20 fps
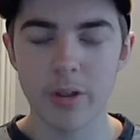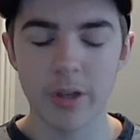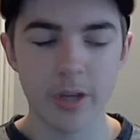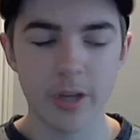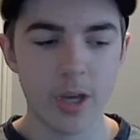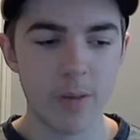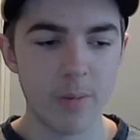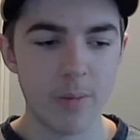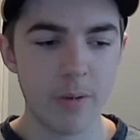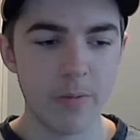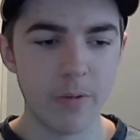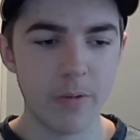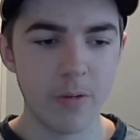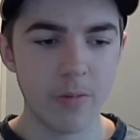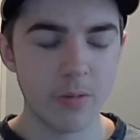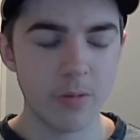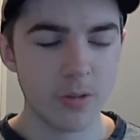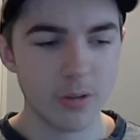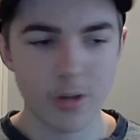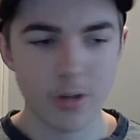I can't remember. It
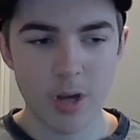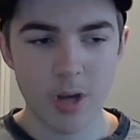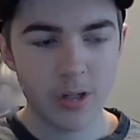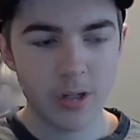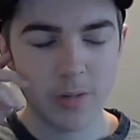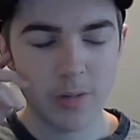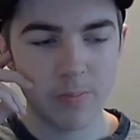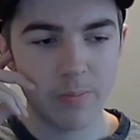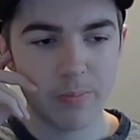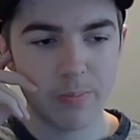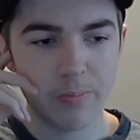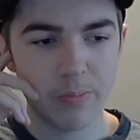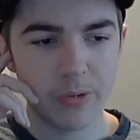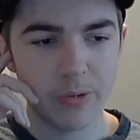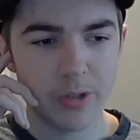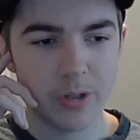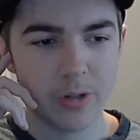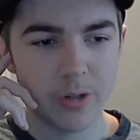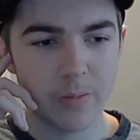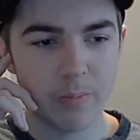was not was
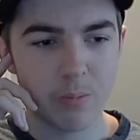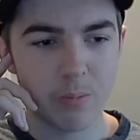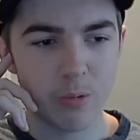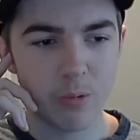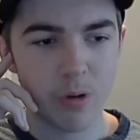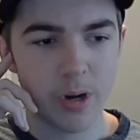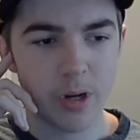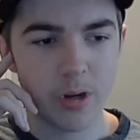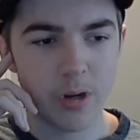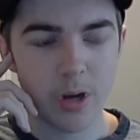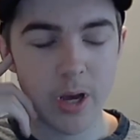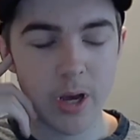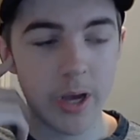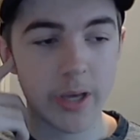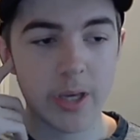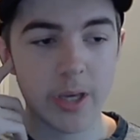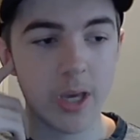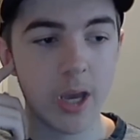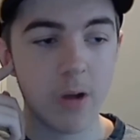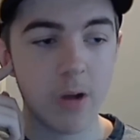it De Bruyne? I
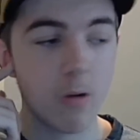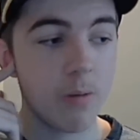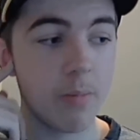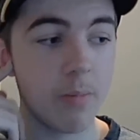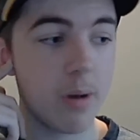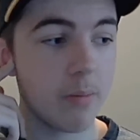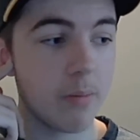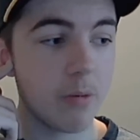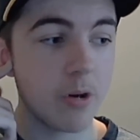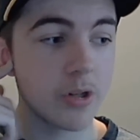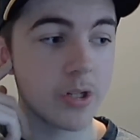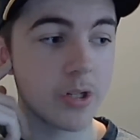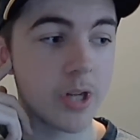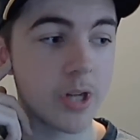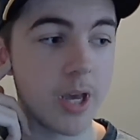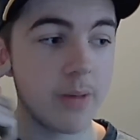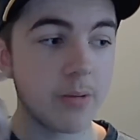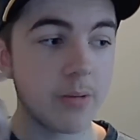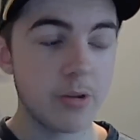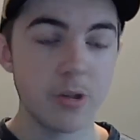can't remember his
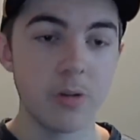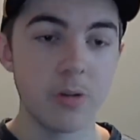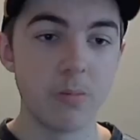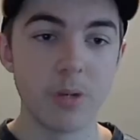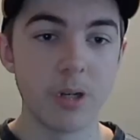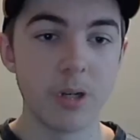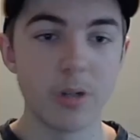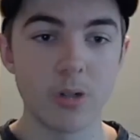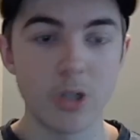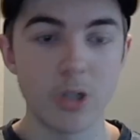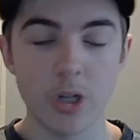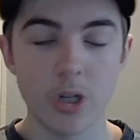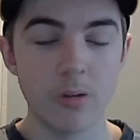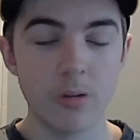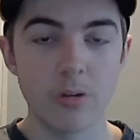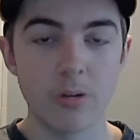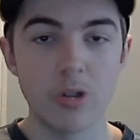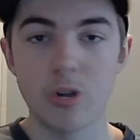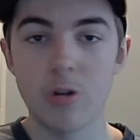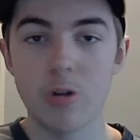name. There's so many
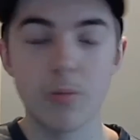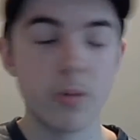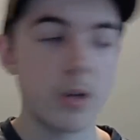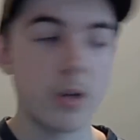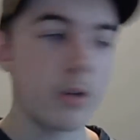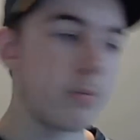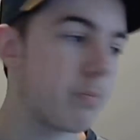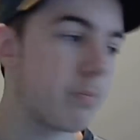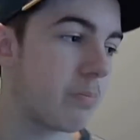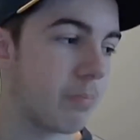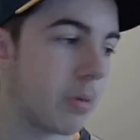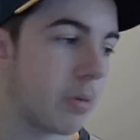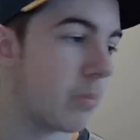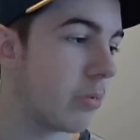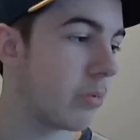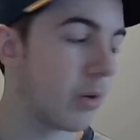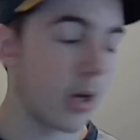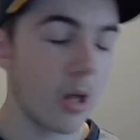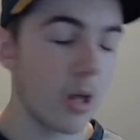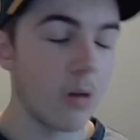German
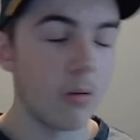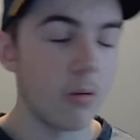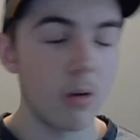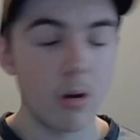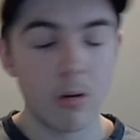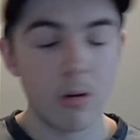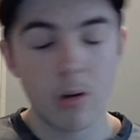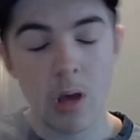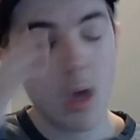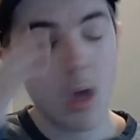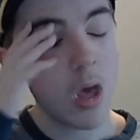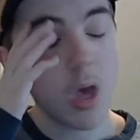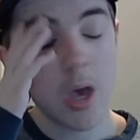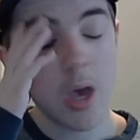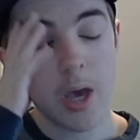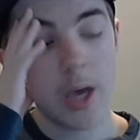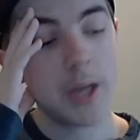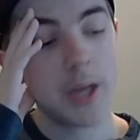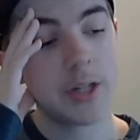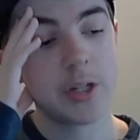people I don't know.
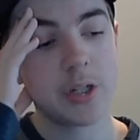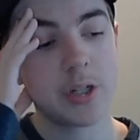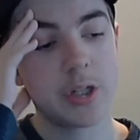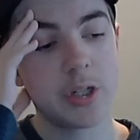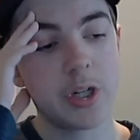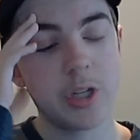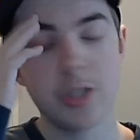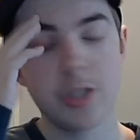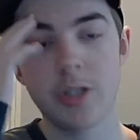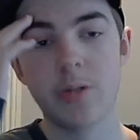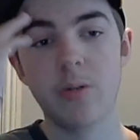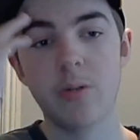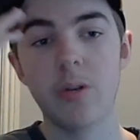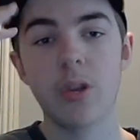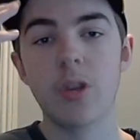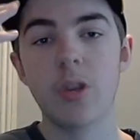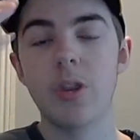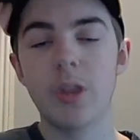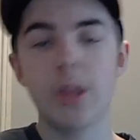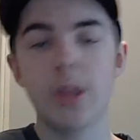It's just
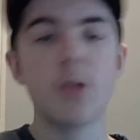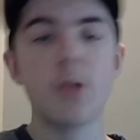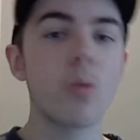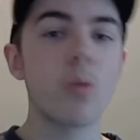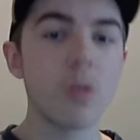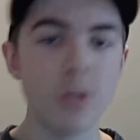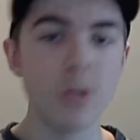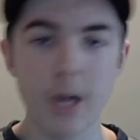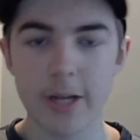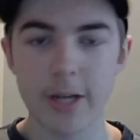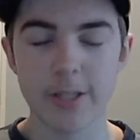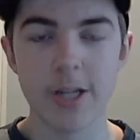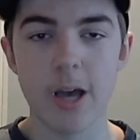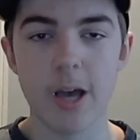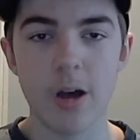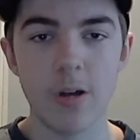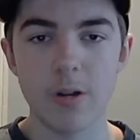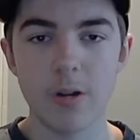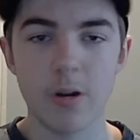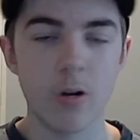the world class
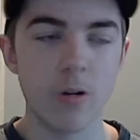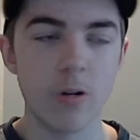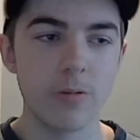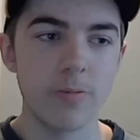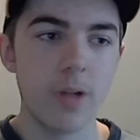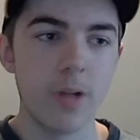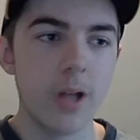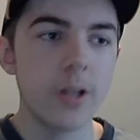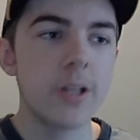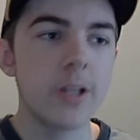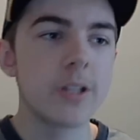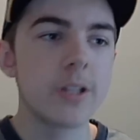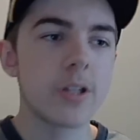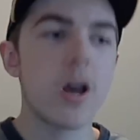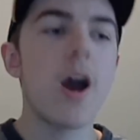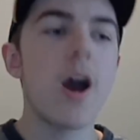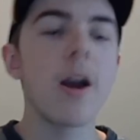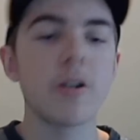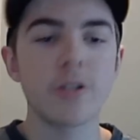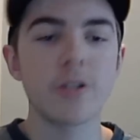talent, or at least
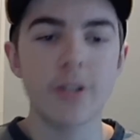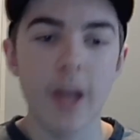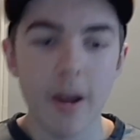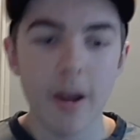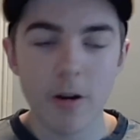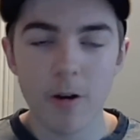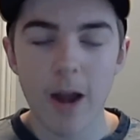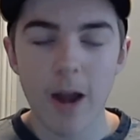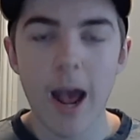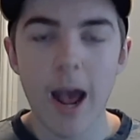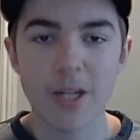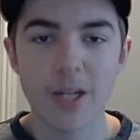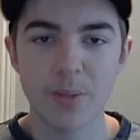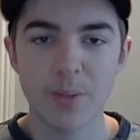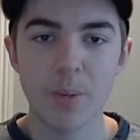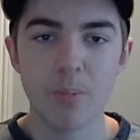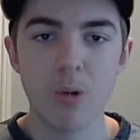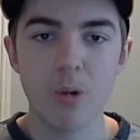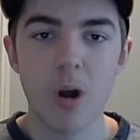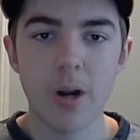higher standard, has to
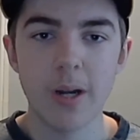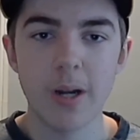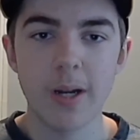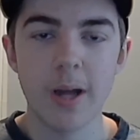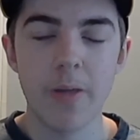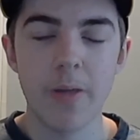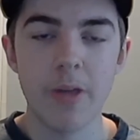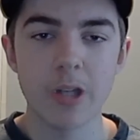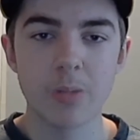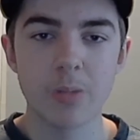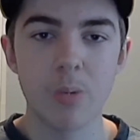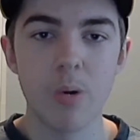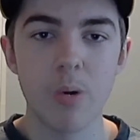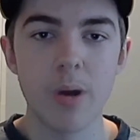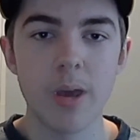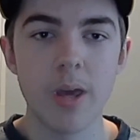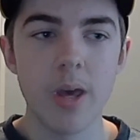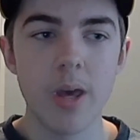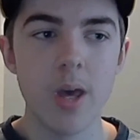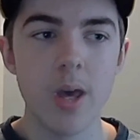be brought in at this point.